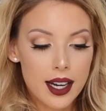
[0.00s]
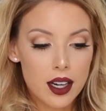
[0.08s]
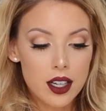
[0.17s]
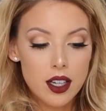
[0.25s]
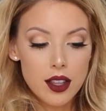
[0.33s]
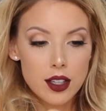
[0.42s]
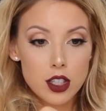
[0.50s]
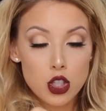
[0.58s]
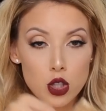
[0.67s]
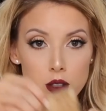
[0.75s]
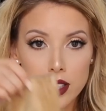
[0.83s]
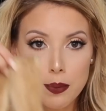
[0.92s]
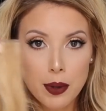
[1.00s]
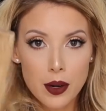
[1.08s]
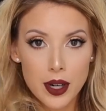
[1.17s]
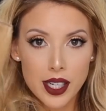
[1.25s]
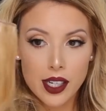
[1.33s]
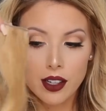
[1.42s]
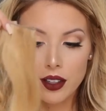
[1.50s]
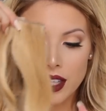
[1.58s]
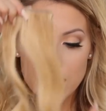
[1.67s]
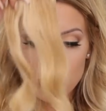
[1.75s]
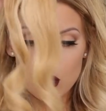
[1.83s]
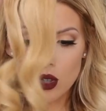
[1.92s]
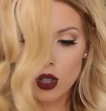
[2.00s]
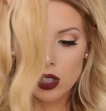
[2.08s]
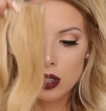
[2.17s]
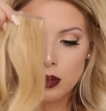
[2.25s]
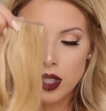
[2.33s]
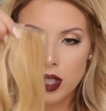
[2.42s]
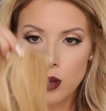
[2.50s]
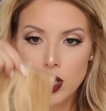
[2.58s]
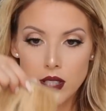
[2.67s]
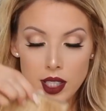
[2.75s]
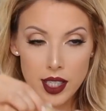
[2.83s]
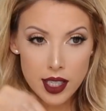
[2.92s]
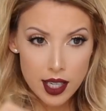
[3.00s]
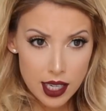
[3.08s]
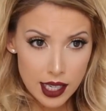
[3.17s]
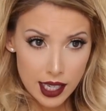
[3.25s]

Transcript: I got another two clipper right here that I just curled really quickly.